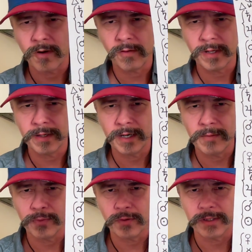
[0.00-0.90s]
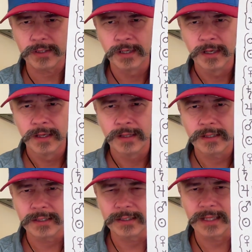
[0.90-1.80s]
rolling here, boys.
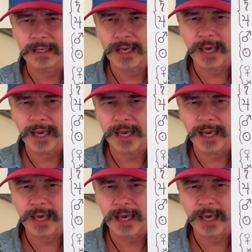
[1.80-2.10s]
This is the